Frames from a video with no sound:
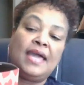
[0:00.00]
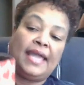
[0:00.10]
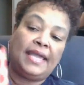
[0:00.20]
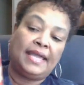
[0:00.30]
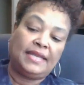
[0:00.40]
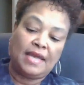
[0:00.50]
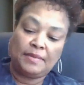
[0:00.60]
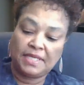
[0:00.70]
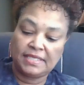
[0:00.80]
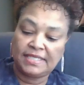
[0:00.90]
And
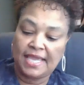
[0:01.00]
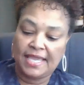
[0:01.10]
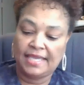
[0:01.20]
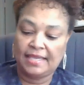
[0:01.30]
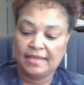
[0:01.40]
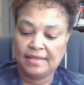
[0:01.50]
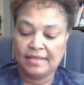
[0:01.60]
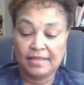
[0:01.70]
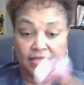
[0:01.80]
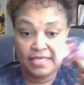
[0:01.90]
I'm going to take
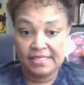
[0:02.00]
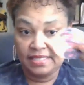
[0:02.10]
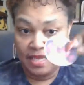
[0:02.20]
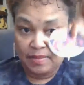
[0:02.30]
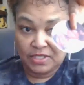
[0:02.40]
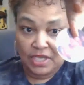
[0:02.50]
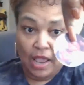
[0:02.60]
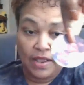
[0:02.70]
these image